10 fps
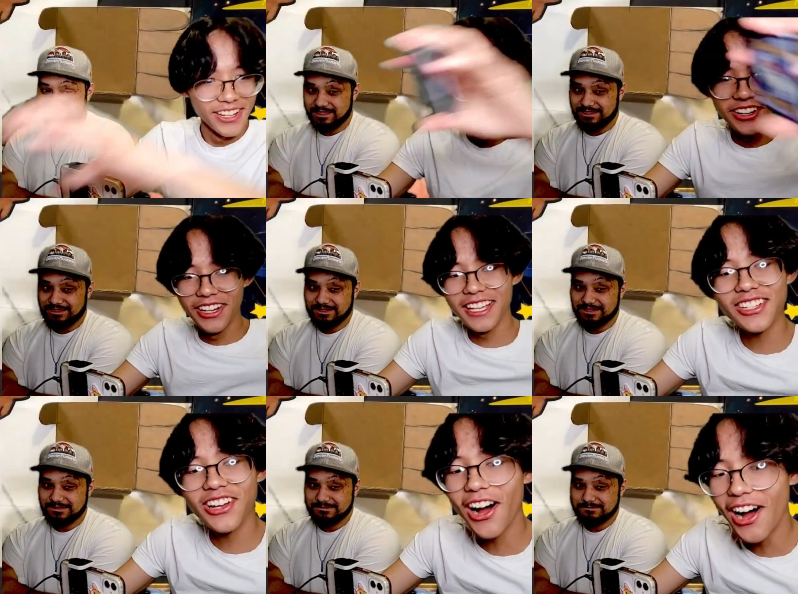Speaker 1: Look, it's
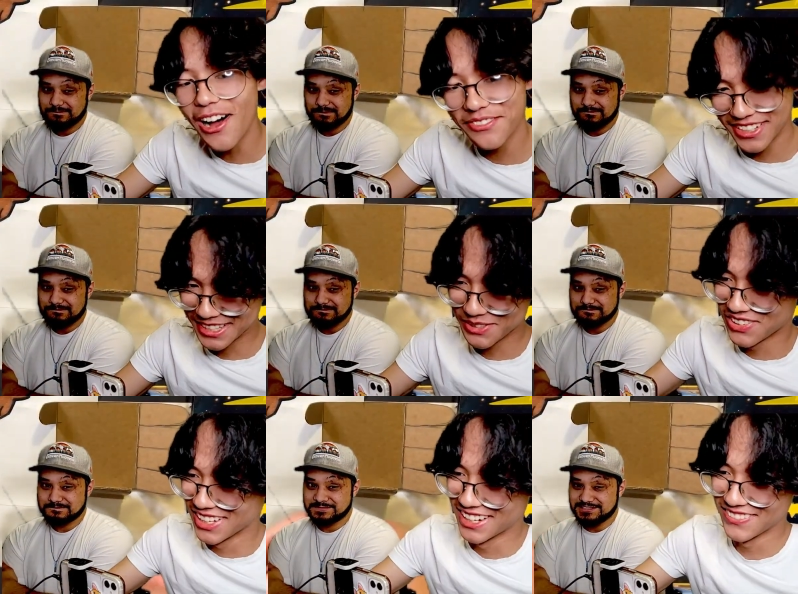a confidence
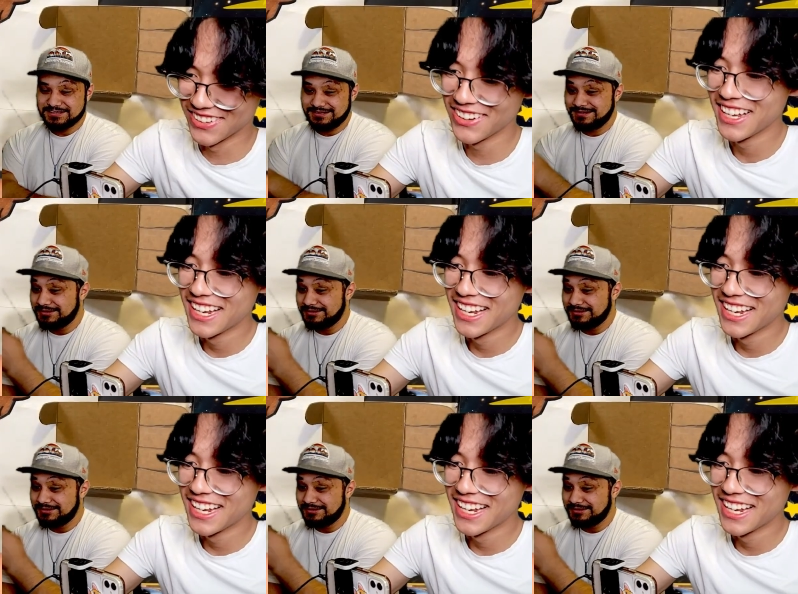play,